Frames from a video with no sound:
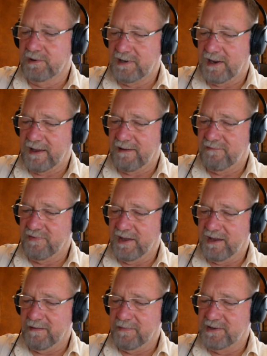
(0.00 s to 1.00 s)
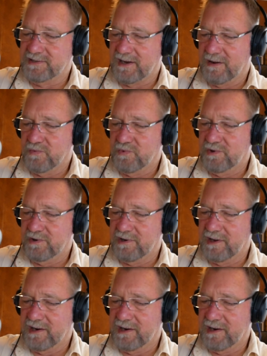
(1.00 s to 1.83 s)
to have them as I would